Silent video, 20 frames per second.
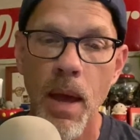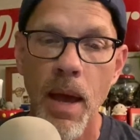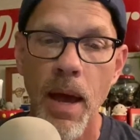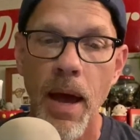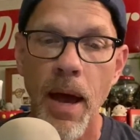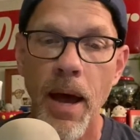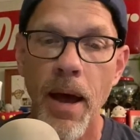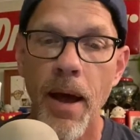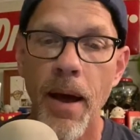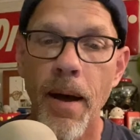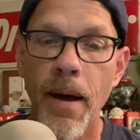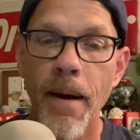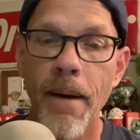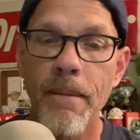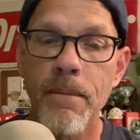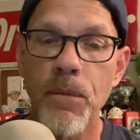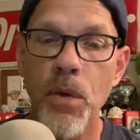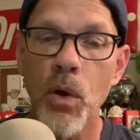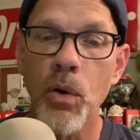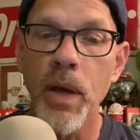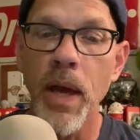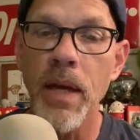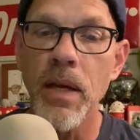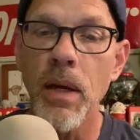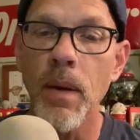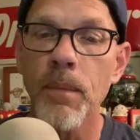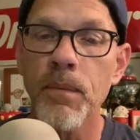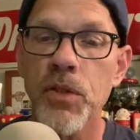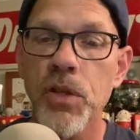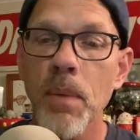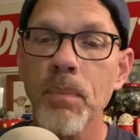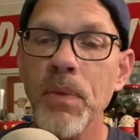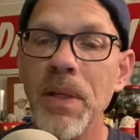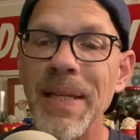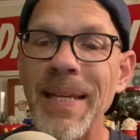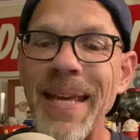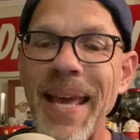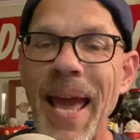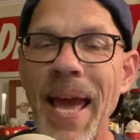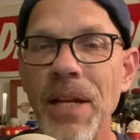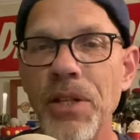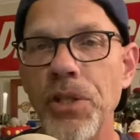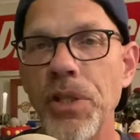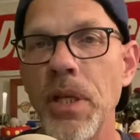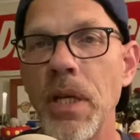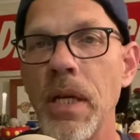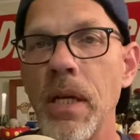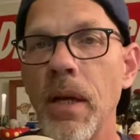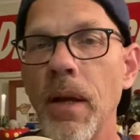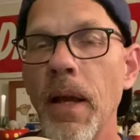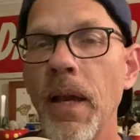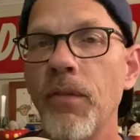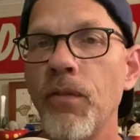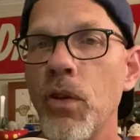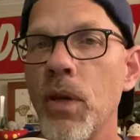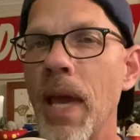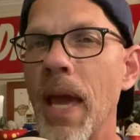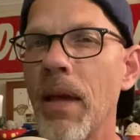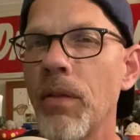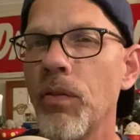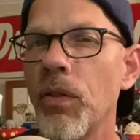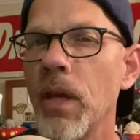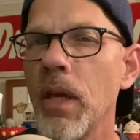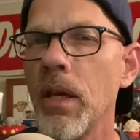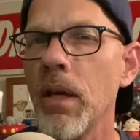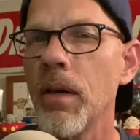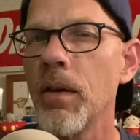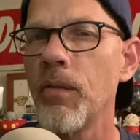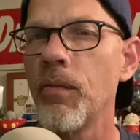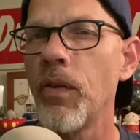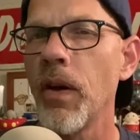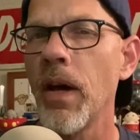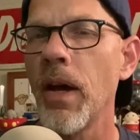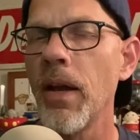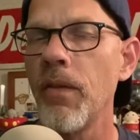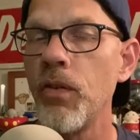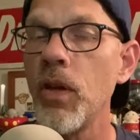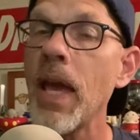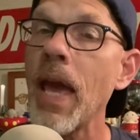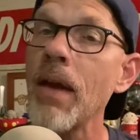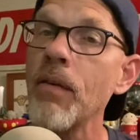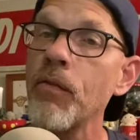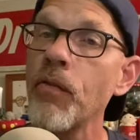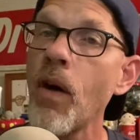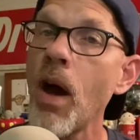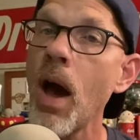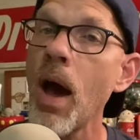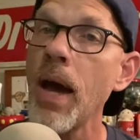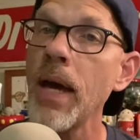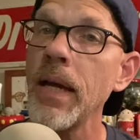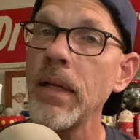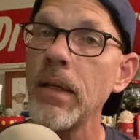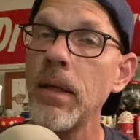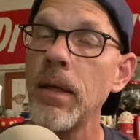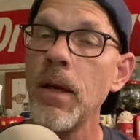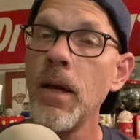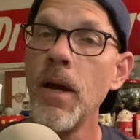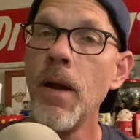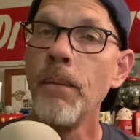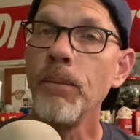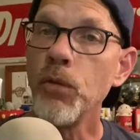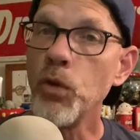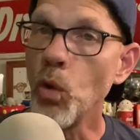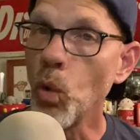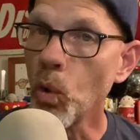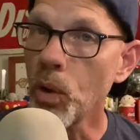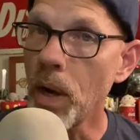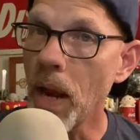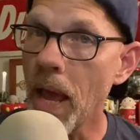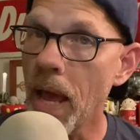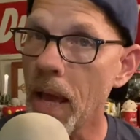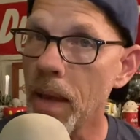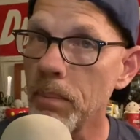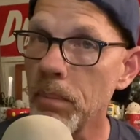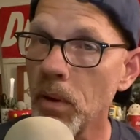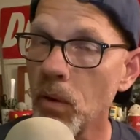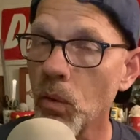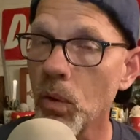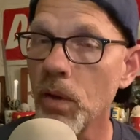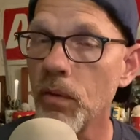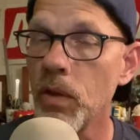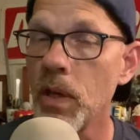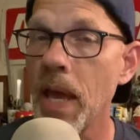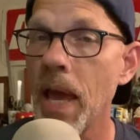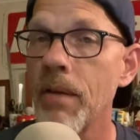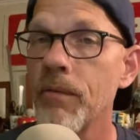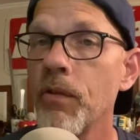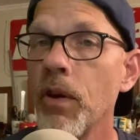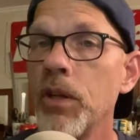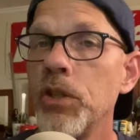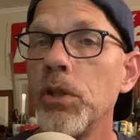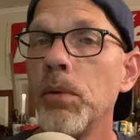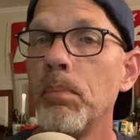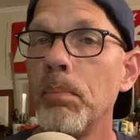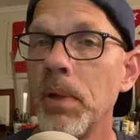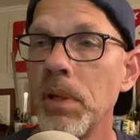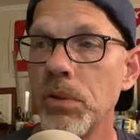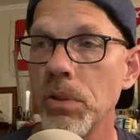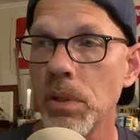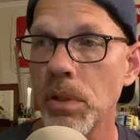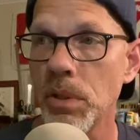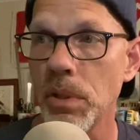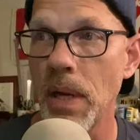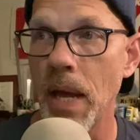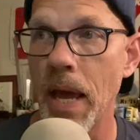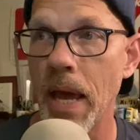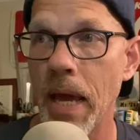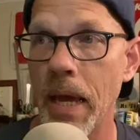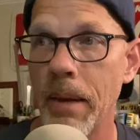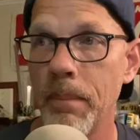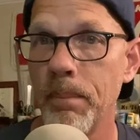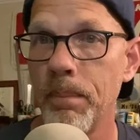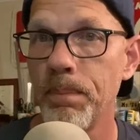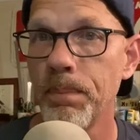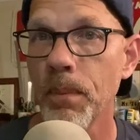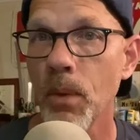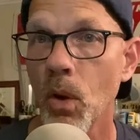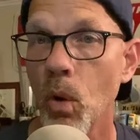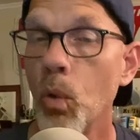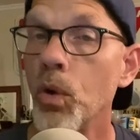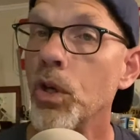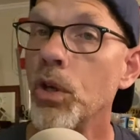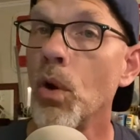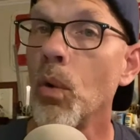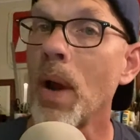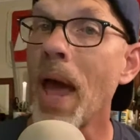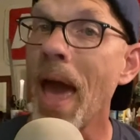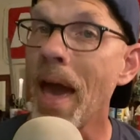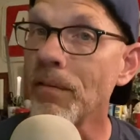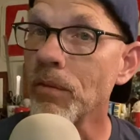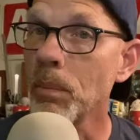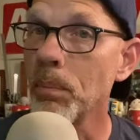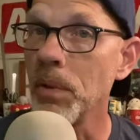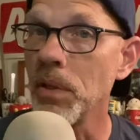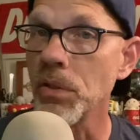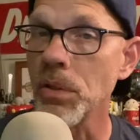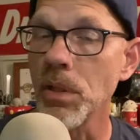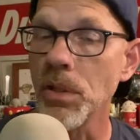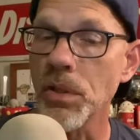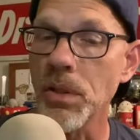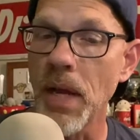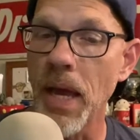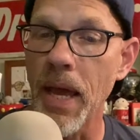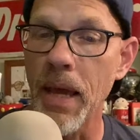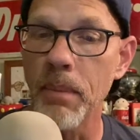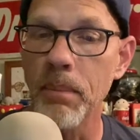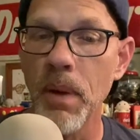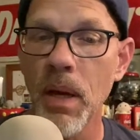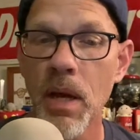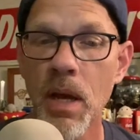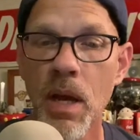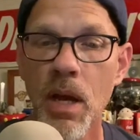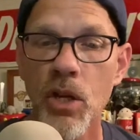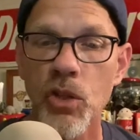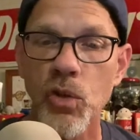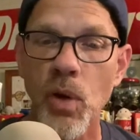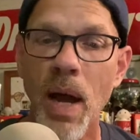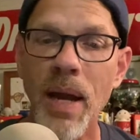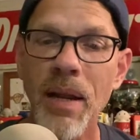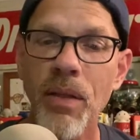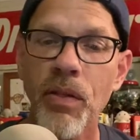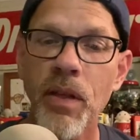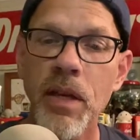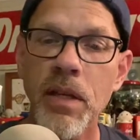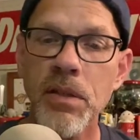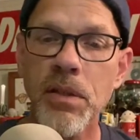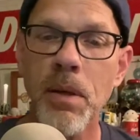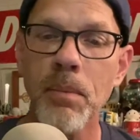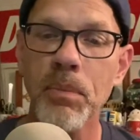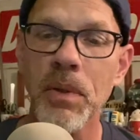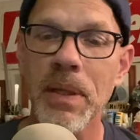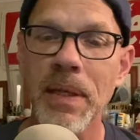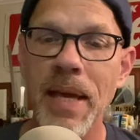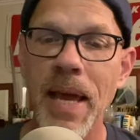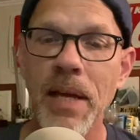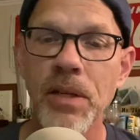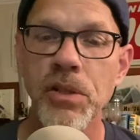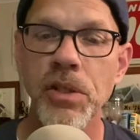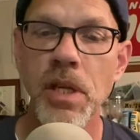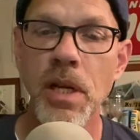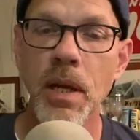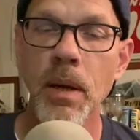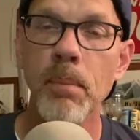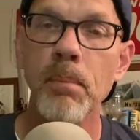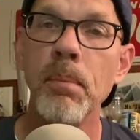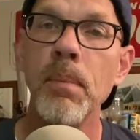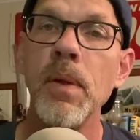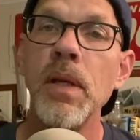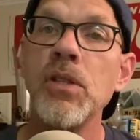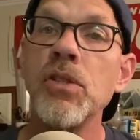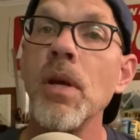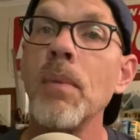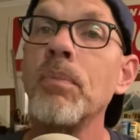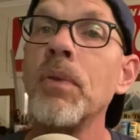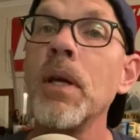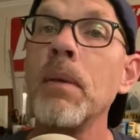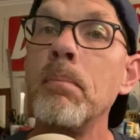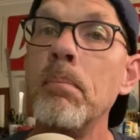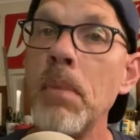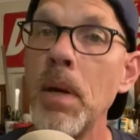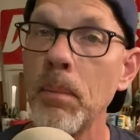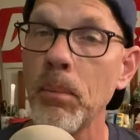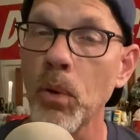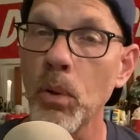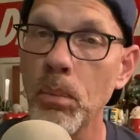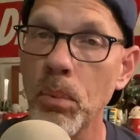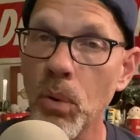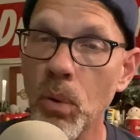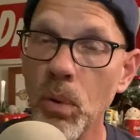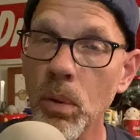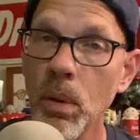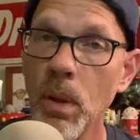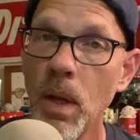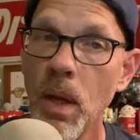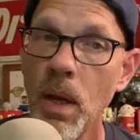Um, okay, something catchy. If you can't think of, uh, if you can't find your name, or if you can't find your business name, or you don't have a business name, try to think of something catchy, something memorable.